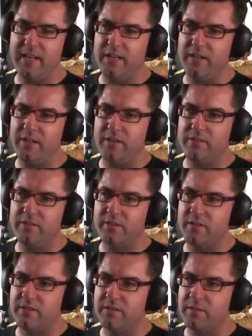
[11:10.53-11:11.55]
in use,
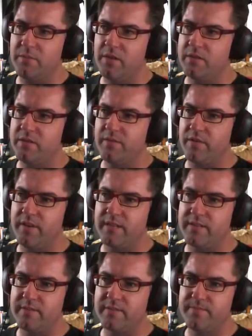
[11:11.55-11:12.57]
some use for
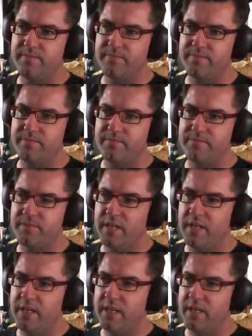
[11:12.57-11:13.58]
us.
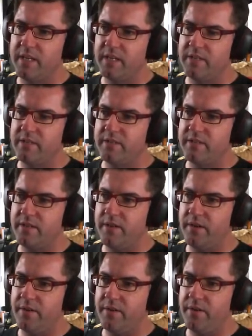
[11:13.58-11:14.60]

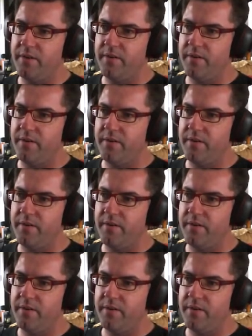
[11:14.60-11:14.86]
So,